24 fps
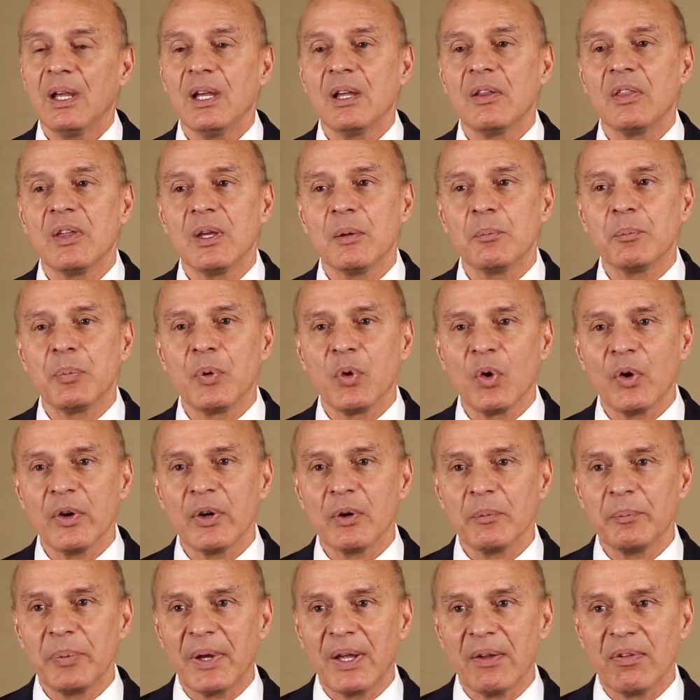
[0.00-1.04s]
In the
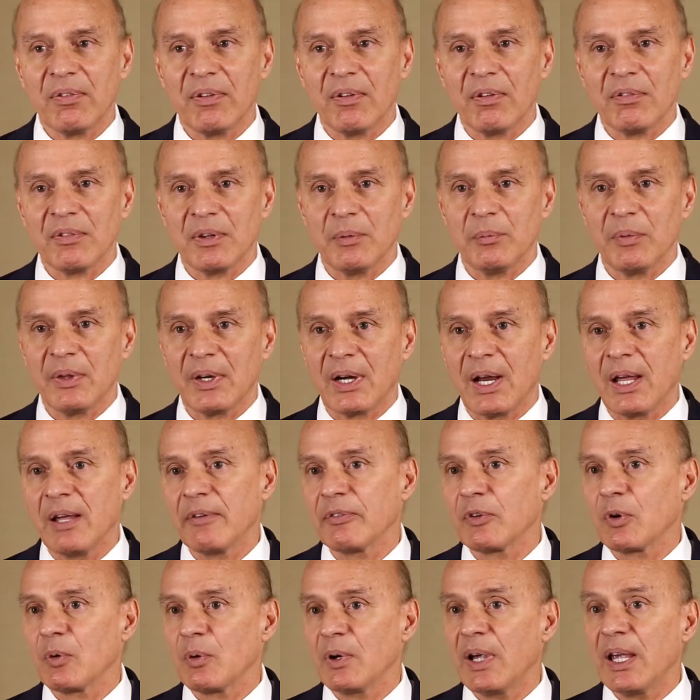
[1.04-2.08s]
employer-based system that I
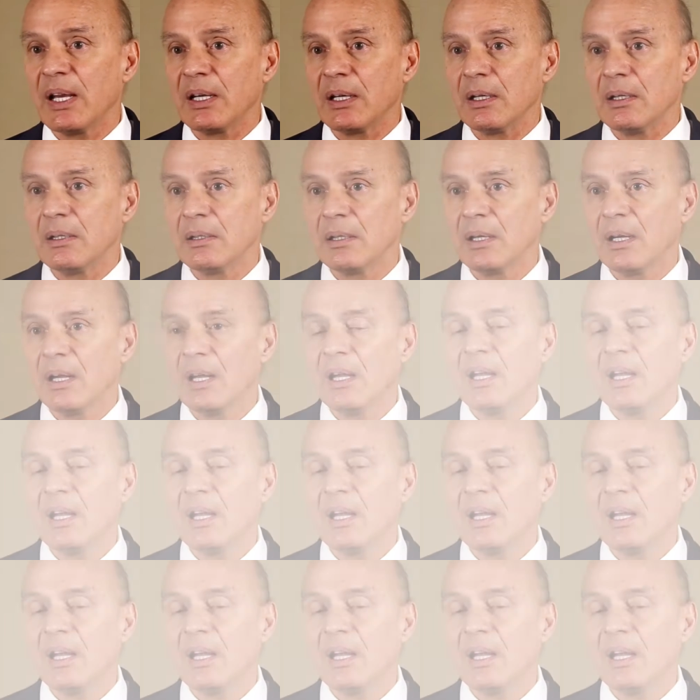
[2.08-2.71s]
have created,